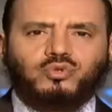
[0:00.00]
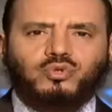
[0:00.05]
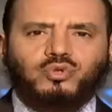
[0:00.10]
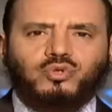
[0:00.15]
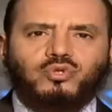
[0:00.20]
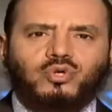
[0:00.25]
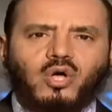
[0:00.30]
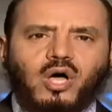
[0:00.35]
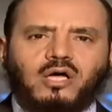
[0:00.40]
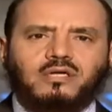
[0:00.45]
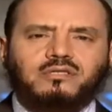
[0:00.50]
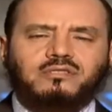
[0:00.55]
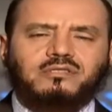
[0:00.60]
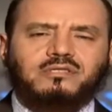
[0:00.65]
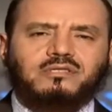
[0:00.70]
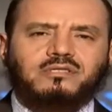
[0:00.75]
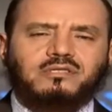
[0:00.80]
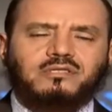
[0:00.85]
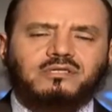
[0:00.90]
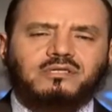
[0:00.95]
do
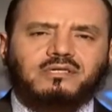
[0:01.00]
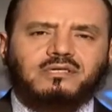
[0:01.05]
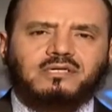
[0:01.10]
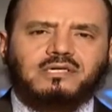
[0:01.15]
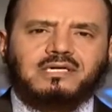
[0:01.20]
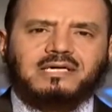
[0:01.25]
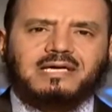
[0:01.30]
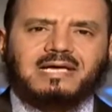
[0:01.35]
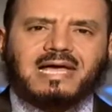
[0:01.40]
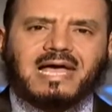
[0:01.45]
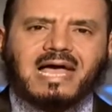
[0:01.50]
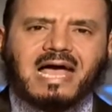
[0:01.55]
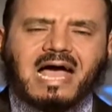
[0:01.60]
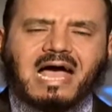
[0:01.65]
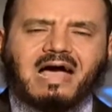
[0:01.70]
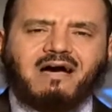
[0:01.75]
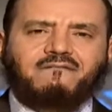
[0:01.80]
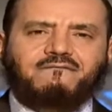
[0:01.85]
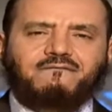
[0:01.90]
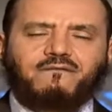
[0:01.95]
not
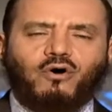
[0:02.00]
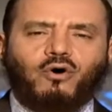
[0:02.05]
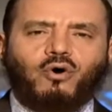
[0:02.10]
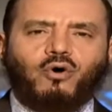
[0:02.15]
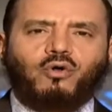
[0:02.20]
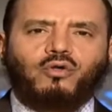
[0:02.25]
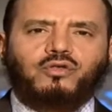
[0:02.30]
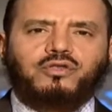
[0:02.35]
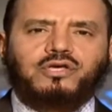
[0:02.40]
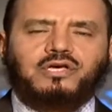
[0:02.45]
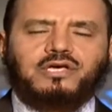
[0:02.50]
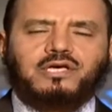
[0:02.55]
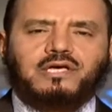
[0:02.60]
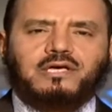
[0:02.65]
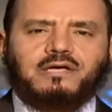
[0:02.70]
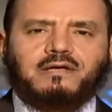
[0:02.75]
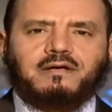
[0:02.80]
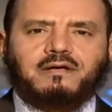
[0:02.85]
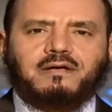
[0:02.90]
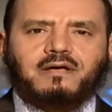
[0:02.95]
have all the
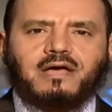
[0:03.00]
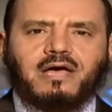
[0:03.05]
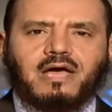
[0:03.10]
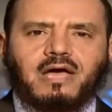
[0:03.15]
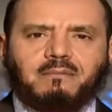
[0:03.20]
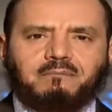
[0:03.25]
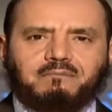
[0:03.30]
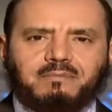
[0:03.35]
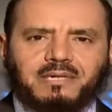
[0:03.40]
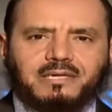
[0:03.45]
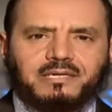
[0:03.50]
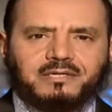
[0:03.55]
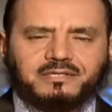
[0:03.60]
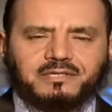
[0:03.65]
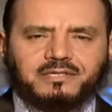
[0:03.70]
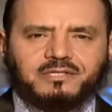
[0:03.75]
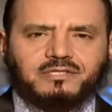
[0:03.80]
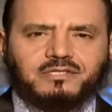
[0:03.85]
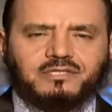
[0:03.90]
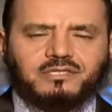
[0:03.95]

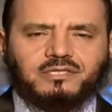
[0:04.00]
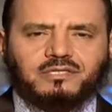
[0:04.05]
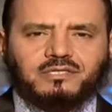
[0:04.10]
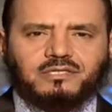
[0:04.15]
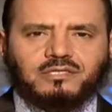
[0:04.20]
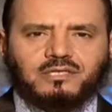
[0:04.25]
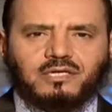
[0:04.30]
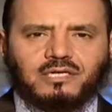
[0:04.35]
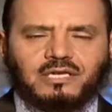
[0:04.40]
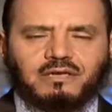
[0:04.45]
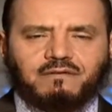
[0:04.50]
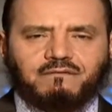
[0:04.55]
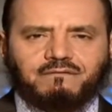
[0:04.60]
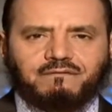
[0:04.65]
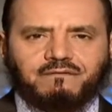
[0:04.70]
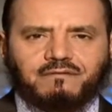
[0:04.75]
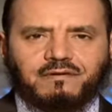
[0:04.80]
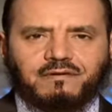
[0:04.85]
abilities to live